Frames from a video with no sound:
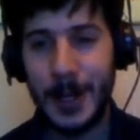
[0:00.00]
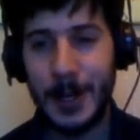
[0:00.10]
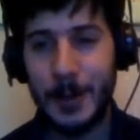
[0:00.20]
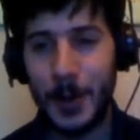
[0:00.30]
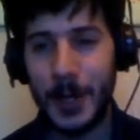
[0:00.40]

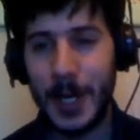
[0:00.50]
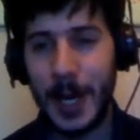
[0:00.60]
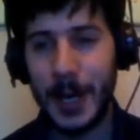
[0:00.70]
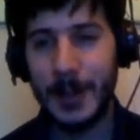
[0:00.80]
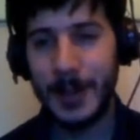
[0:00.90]
But
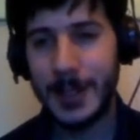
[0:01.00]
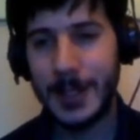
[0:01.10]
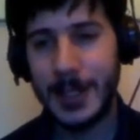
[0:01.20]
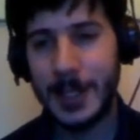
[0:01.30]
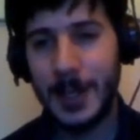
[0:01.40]
yeah,
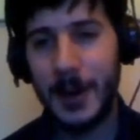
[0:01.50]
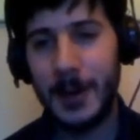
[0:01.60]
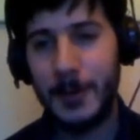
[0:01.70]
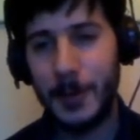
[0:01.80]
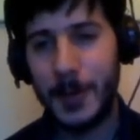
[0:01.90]

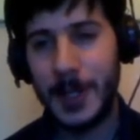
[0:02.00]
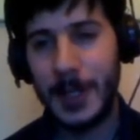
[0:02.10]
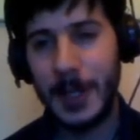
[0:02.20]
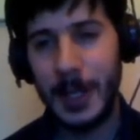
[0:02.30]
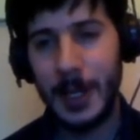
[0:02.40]
starting from,
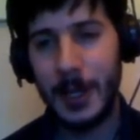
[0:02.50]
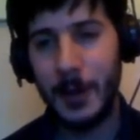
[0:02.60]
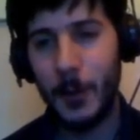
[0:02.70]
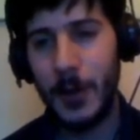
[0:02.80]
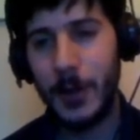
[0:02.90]
you
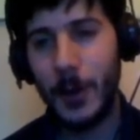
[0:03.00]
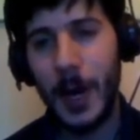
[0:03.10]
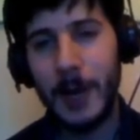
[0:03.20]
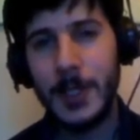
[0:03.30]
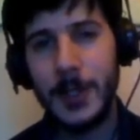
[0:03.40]
know what, do I
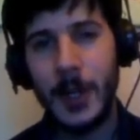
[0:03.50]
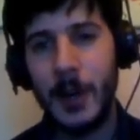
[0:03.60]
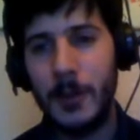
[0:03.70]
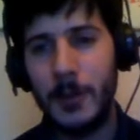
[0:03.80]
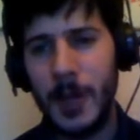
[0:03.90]
have to
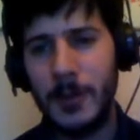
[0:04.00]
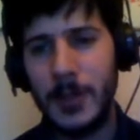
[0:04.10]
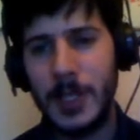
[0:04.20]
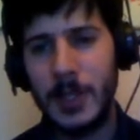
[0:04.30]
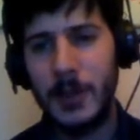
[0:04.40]
start from level
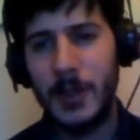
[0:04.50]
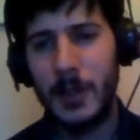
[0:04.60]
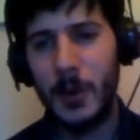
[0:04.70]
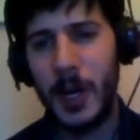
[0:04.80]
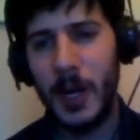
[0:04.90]
0?
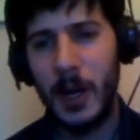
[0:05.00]
Do I?